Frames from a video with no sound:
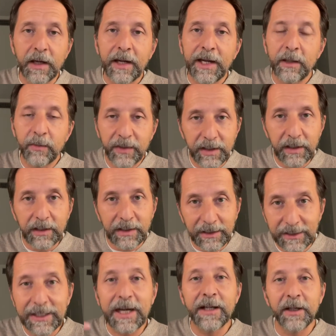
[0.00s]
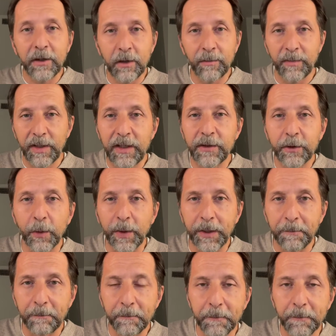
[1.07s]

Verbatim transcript: and with the entire history.